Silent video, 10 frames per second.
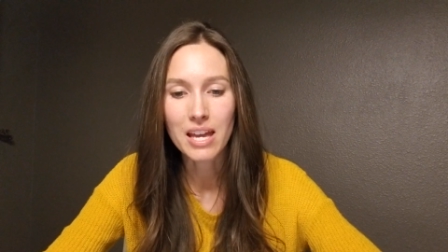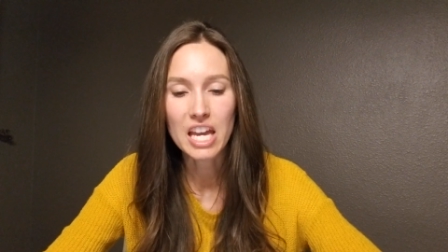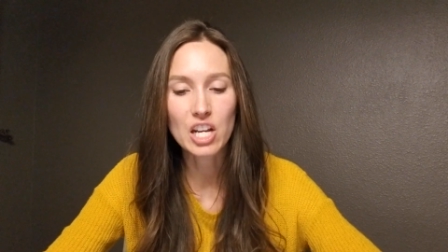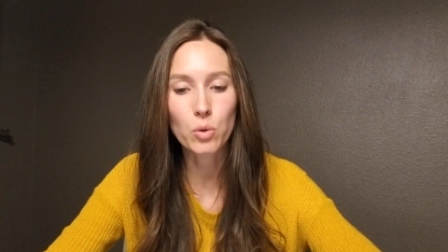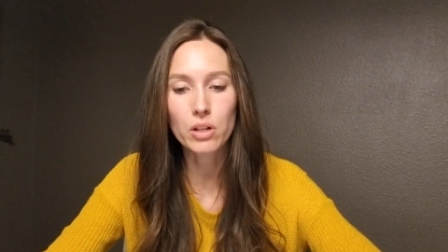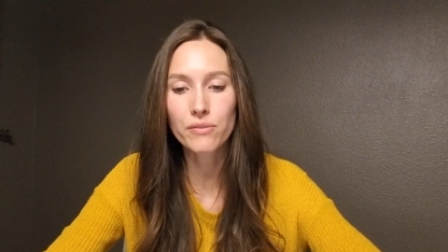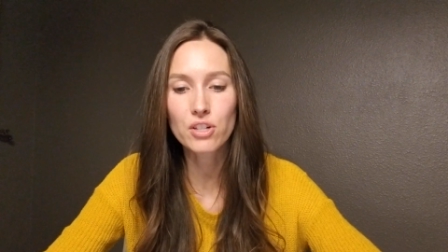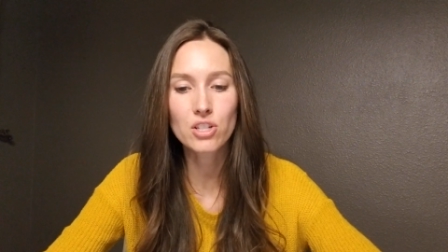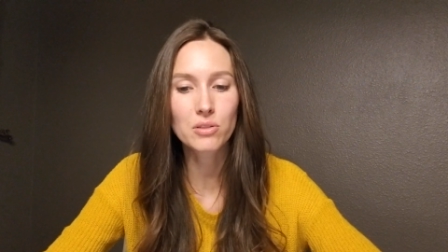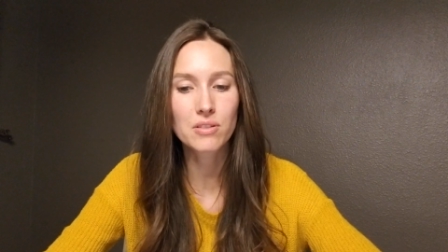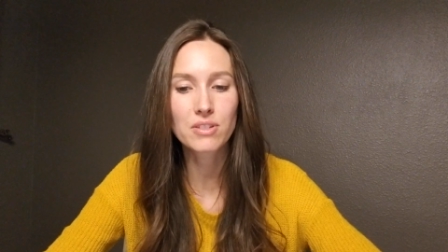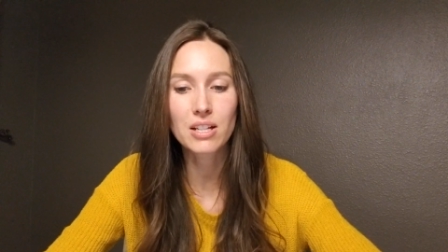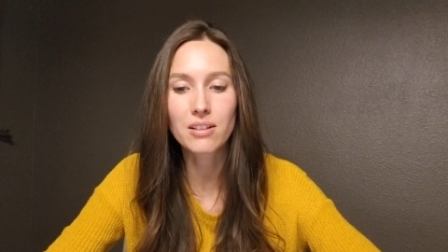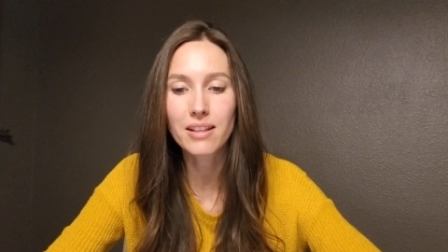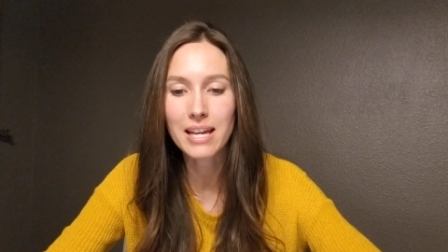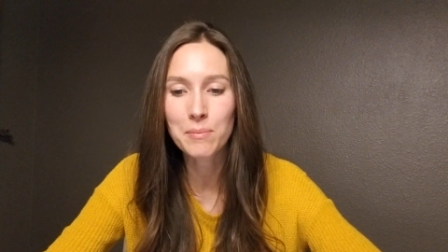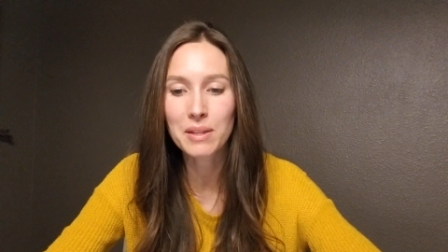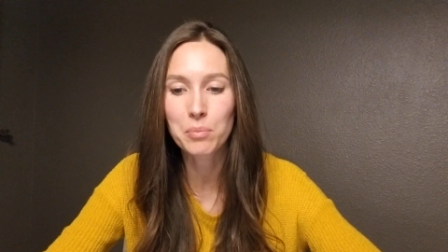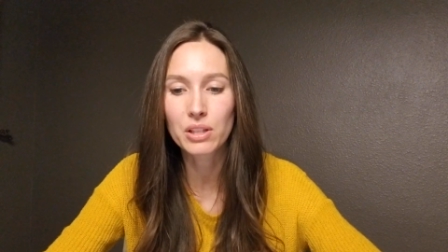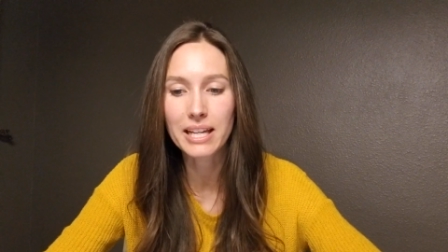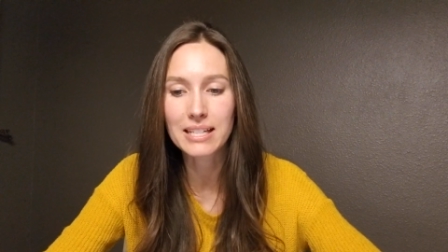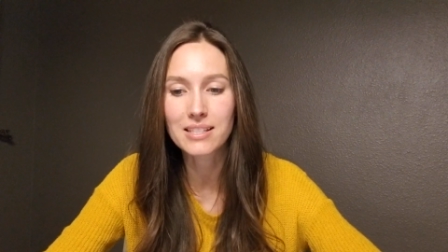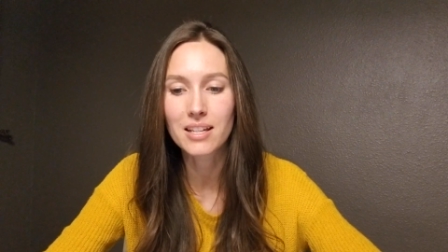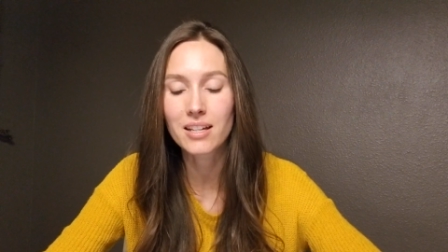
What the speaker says: In order for Joseph to claim the plates